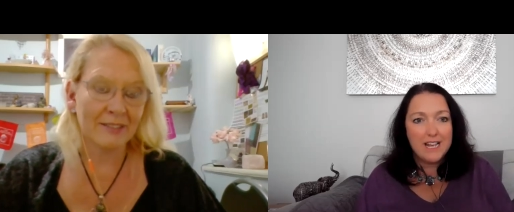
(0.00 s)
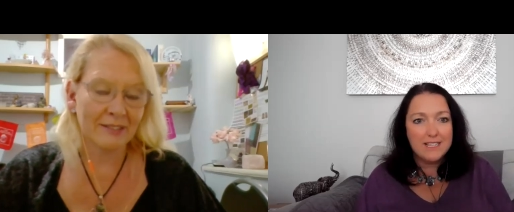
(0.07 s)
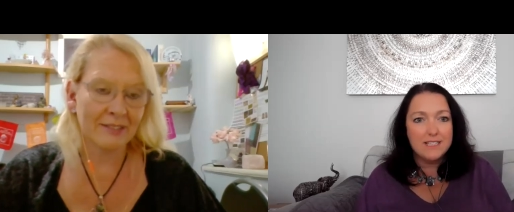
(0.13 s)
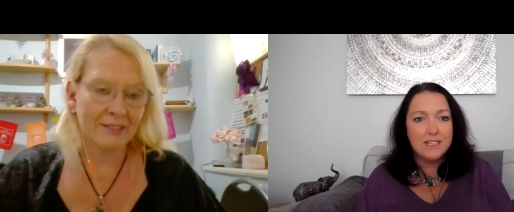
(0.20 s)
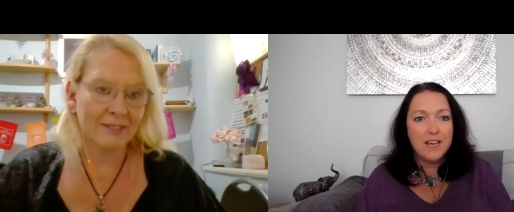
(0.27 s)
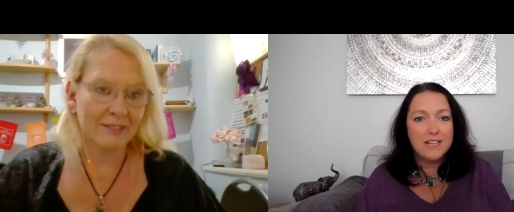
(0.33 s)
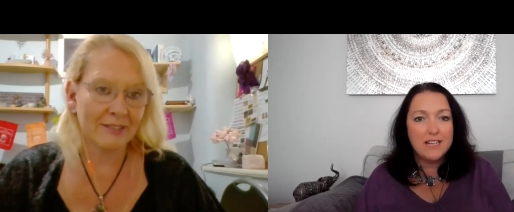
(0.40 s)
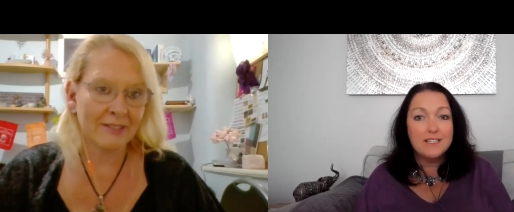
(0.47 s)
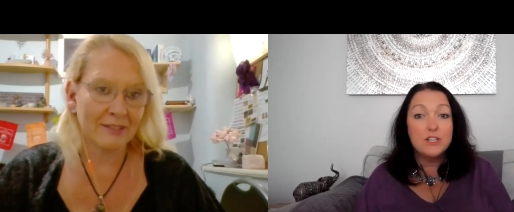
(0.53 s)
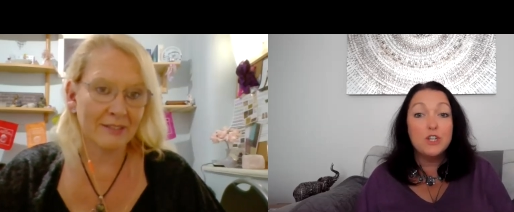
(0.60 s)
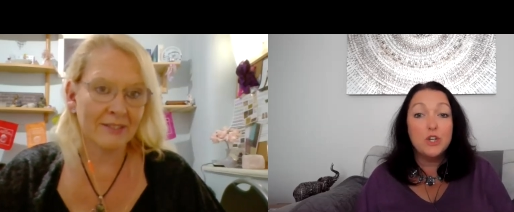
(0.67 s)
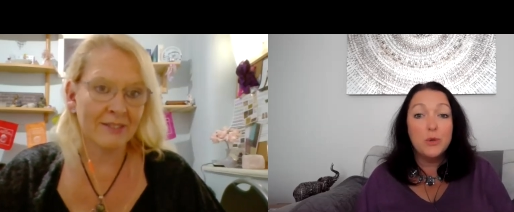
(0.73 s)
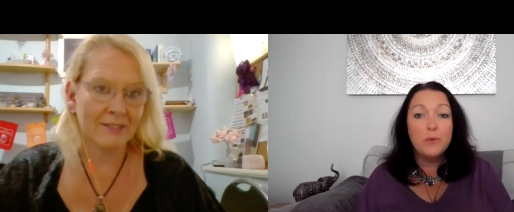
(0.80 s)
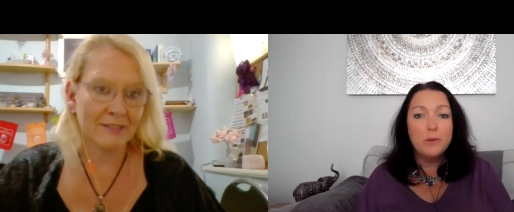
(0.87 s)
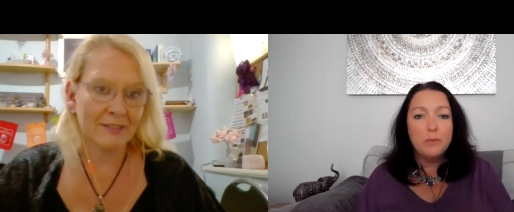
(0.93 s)
Speaker 1: as as a
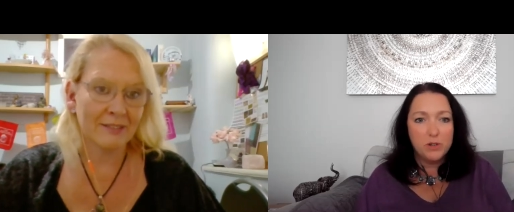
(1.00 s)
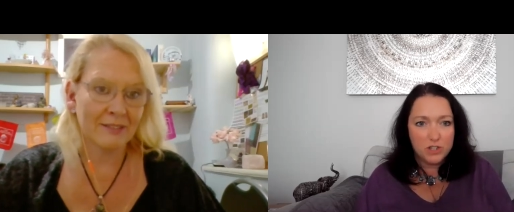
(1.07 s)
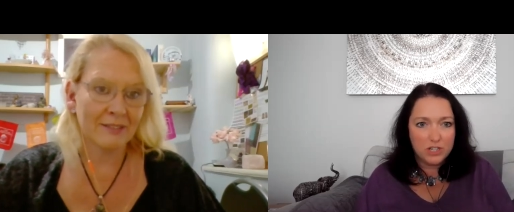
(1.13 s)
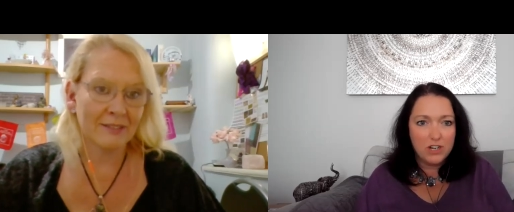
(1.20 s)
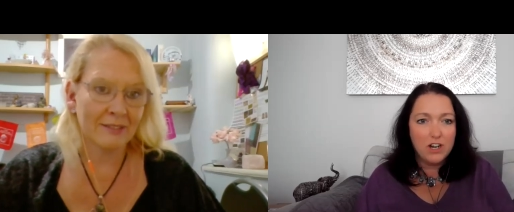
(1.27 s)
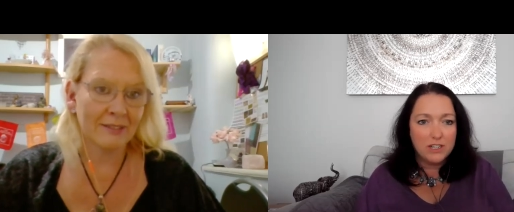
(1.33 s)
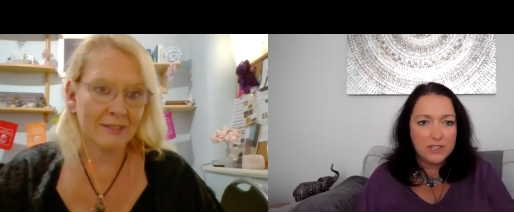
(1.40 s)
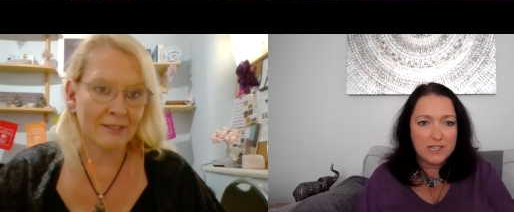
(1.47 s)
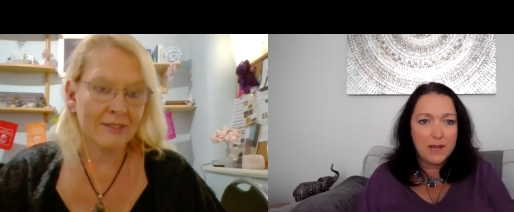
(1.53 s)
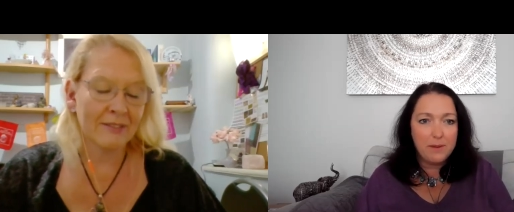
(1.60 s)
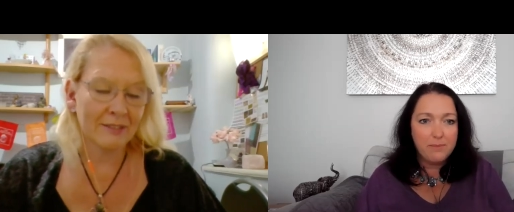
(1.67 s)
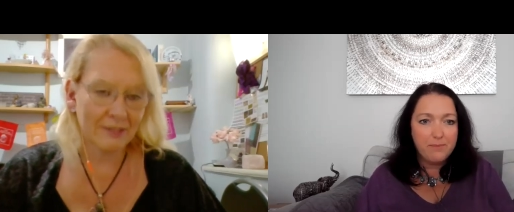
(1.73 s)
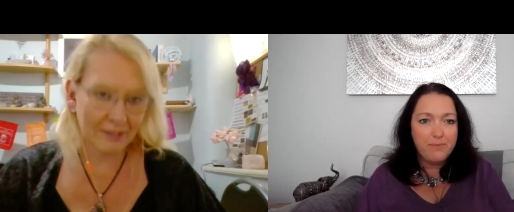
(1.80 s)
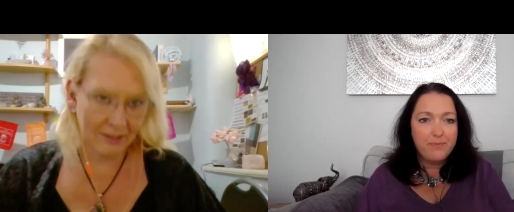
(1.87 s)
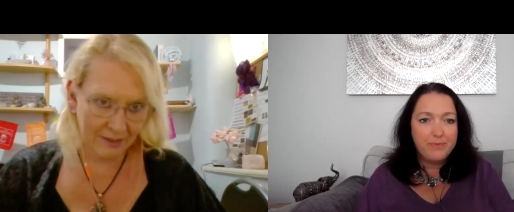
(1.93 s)
new and modern archetype.
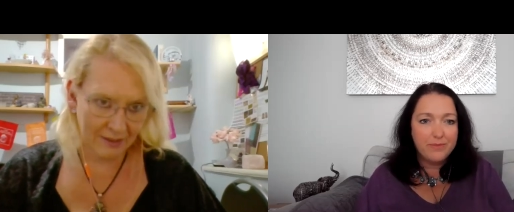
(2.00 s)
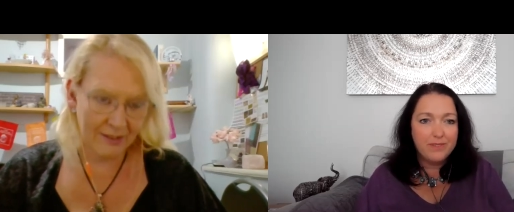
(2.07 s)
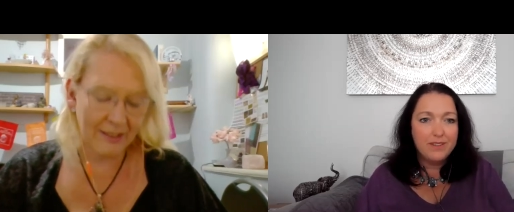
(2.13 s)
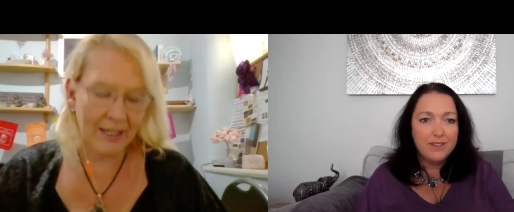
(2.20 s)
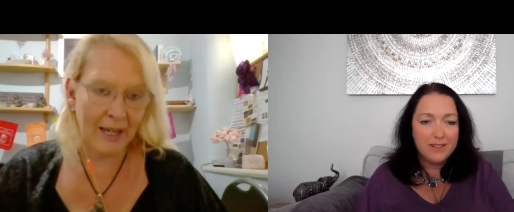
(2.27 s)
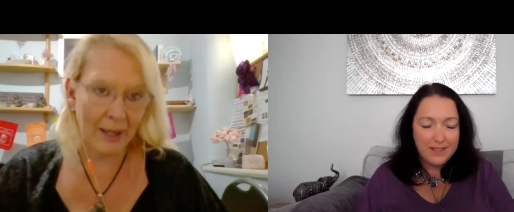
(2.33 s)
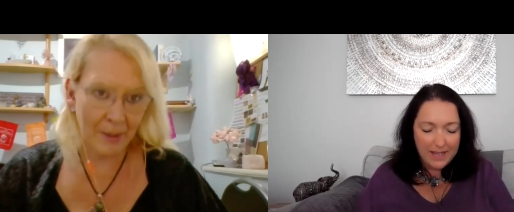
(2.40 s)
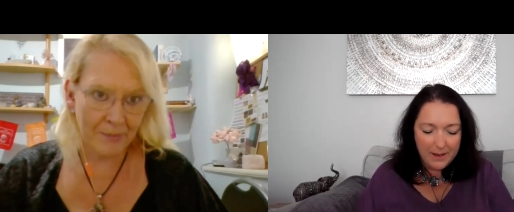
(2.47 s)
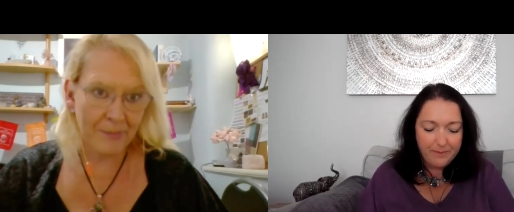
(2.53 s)
Yeah.